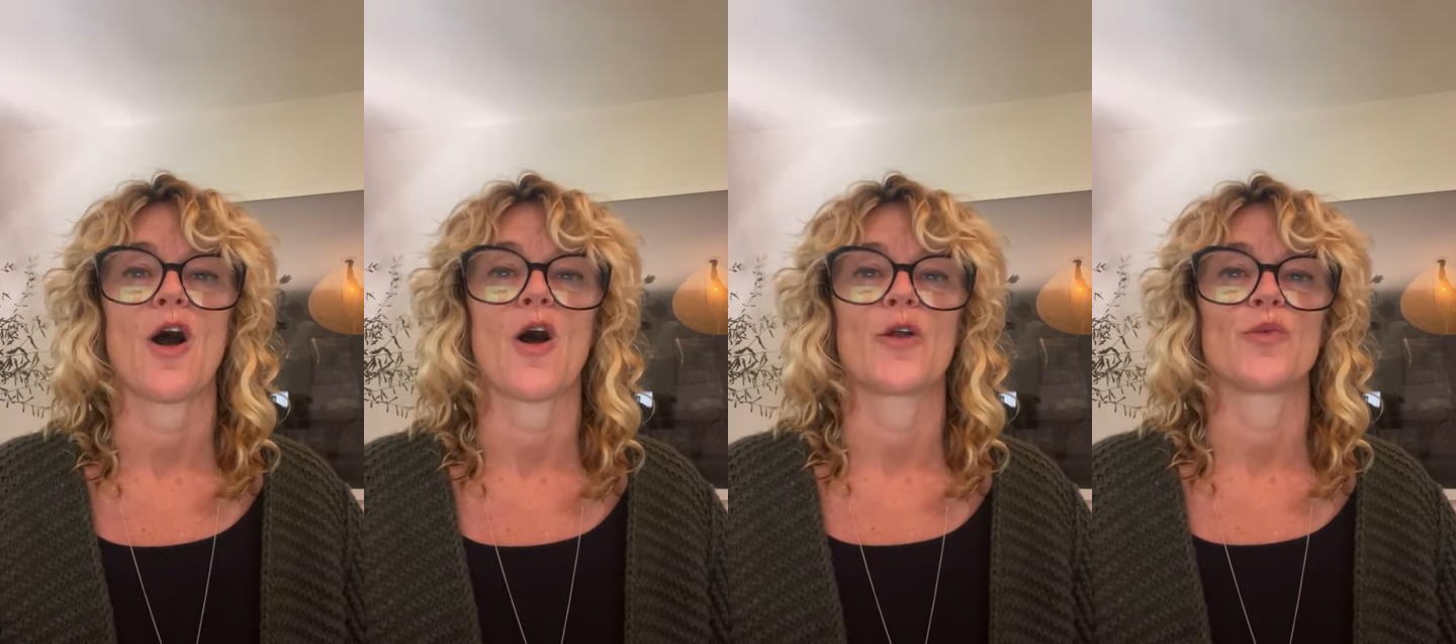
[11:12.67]

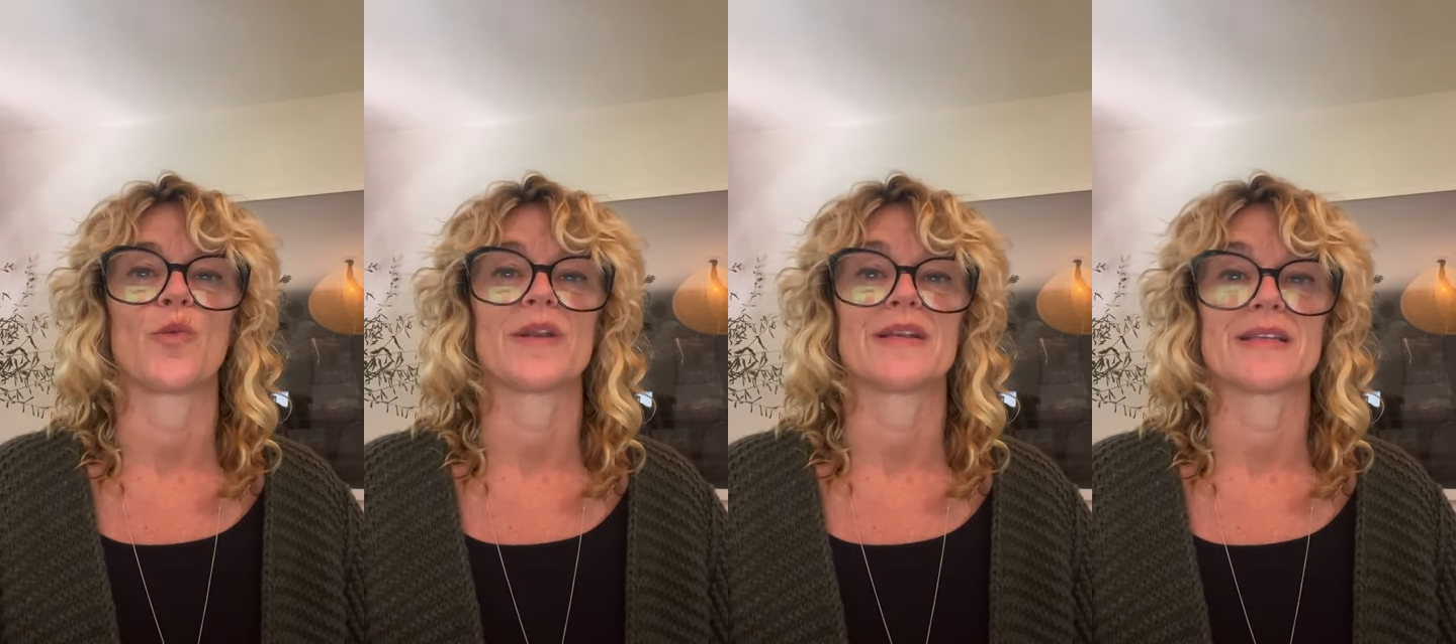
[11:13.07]
on
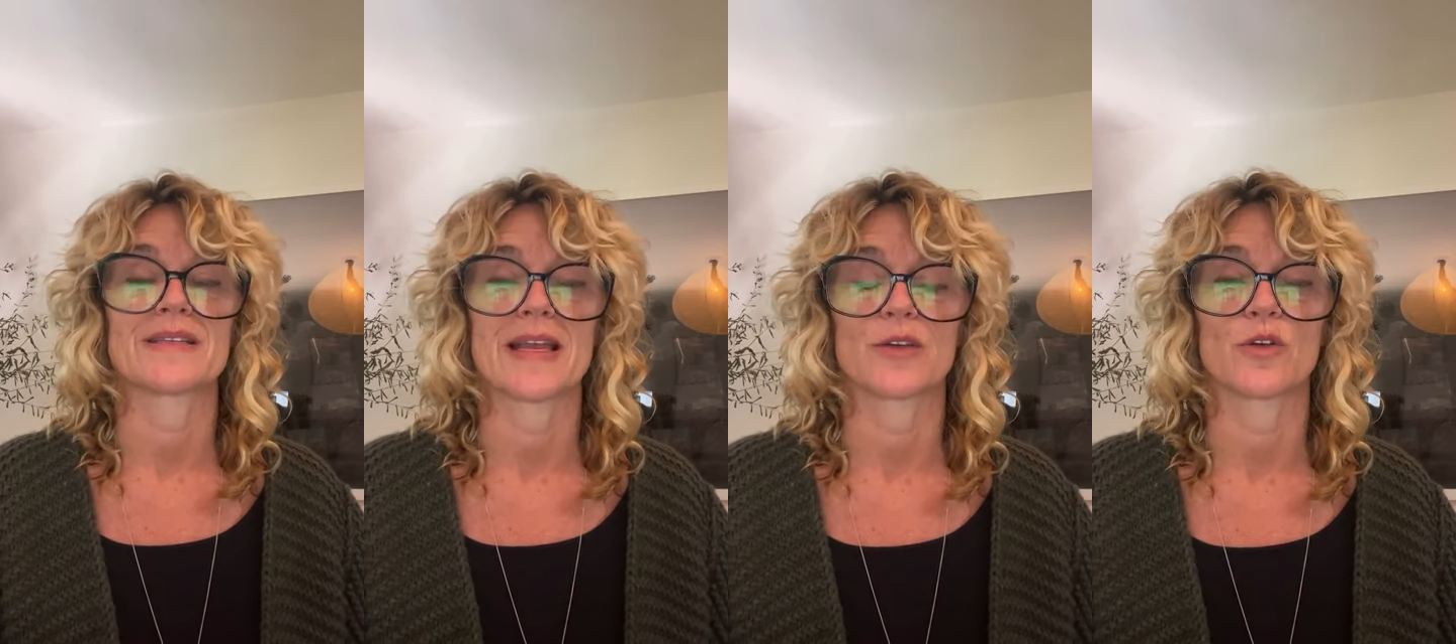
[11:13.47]
what it
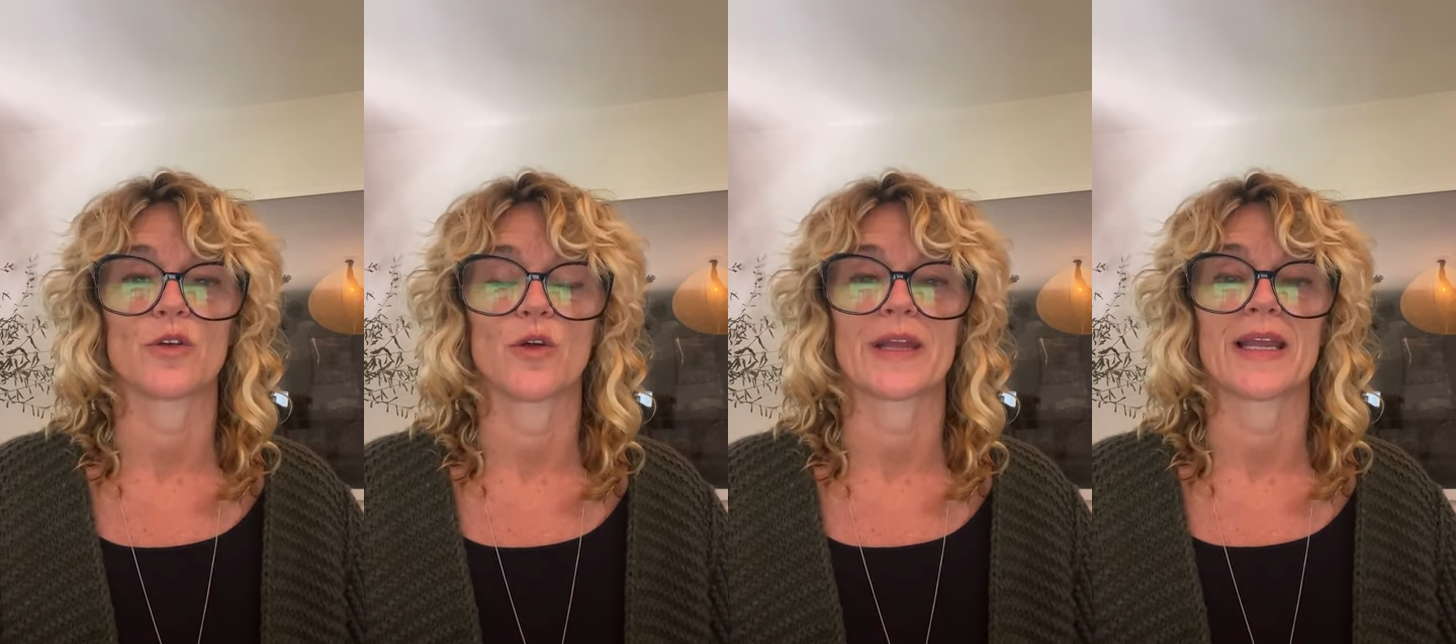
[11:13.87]
is that you're
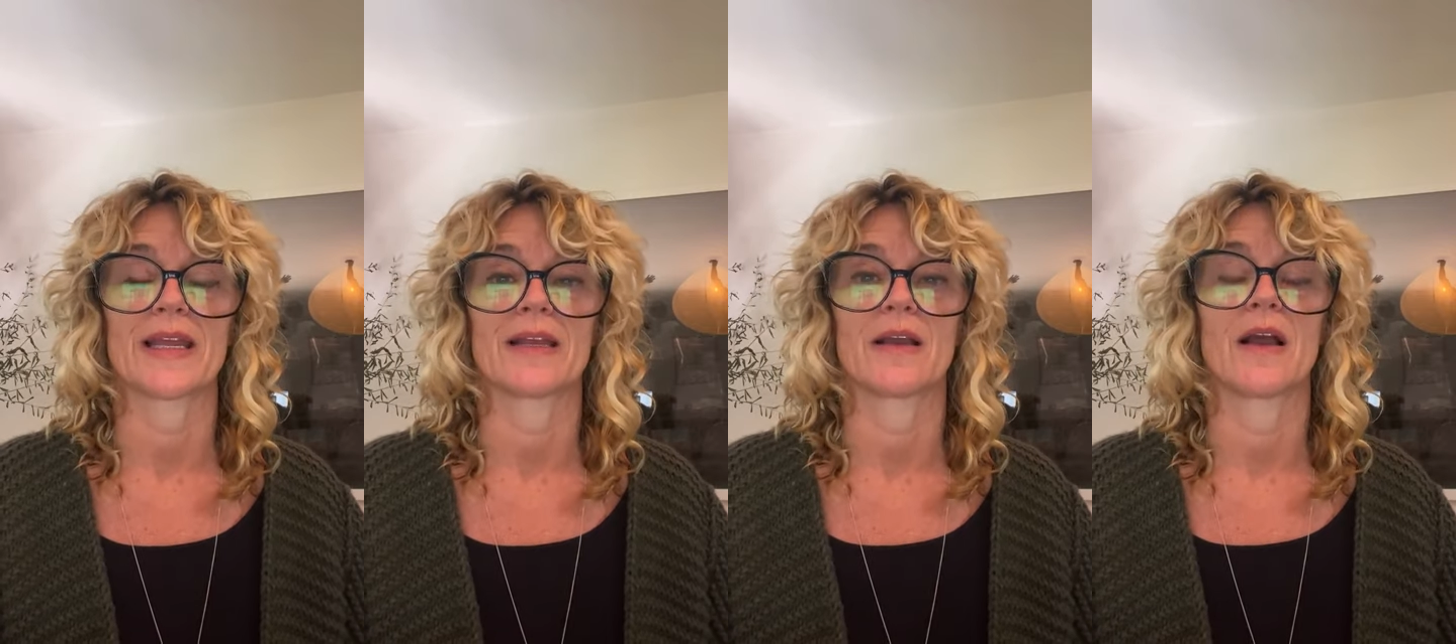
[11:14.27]

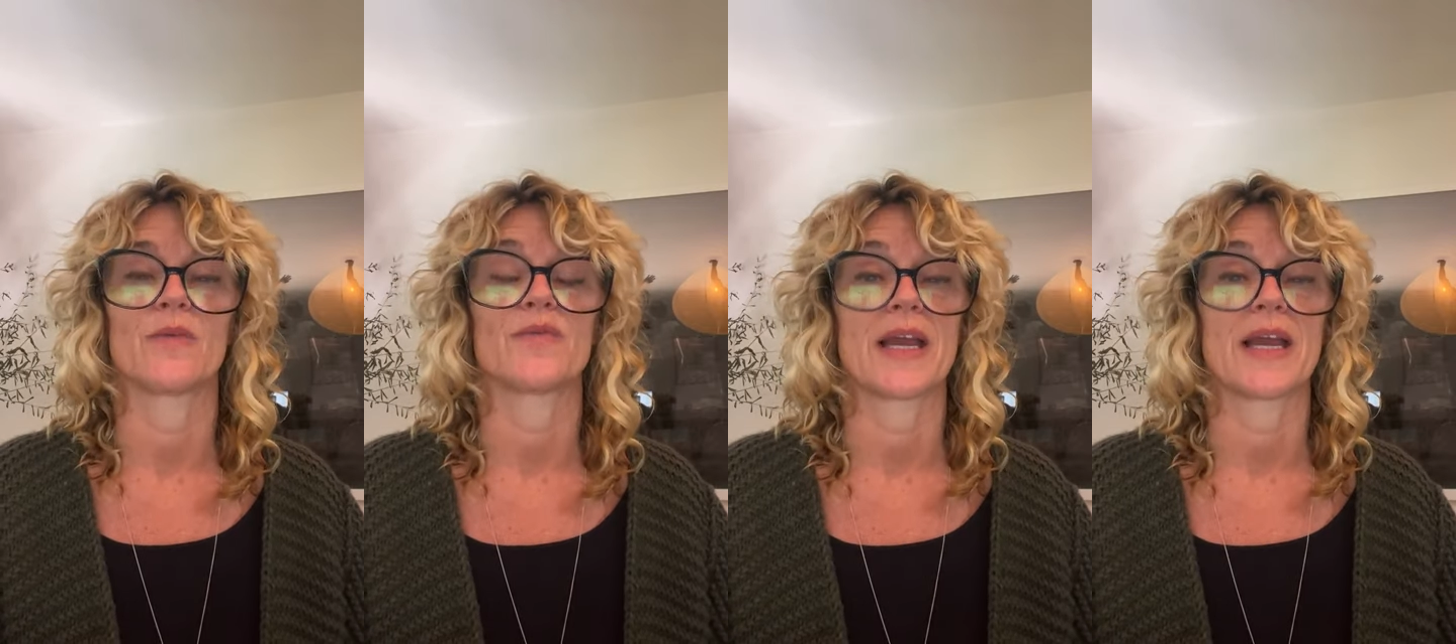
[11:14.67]
looking, uh,